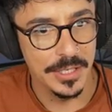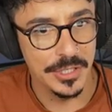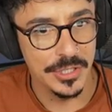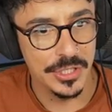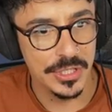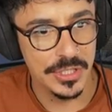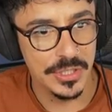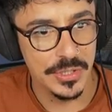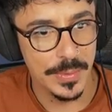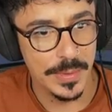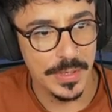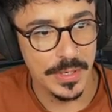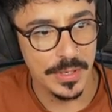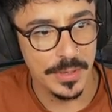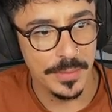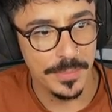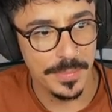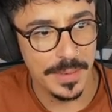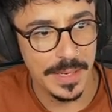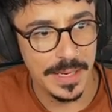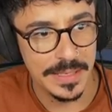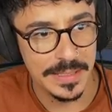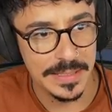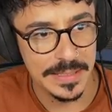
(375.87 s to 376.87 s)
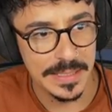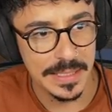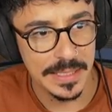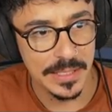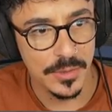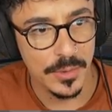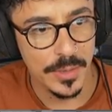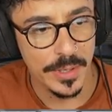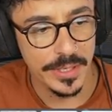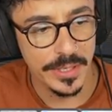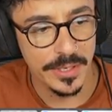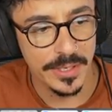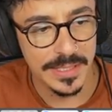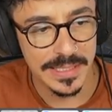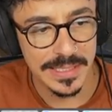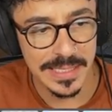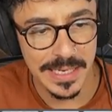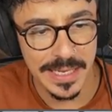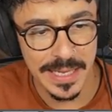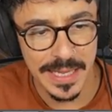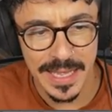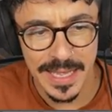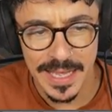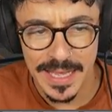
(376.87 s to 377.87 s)
Just so it kind of blends in quite
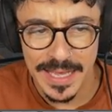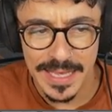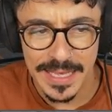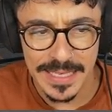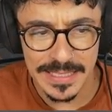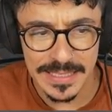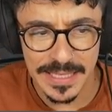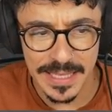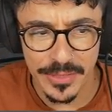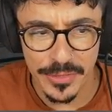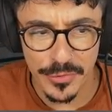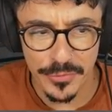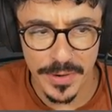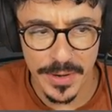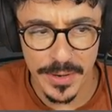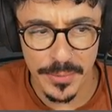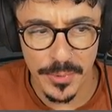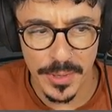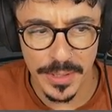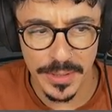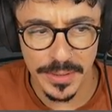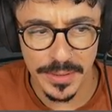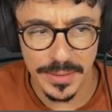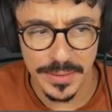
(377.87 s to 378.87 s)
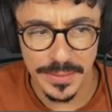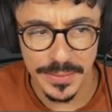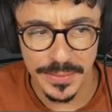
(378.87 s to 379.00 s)
nicely. Is that the right one?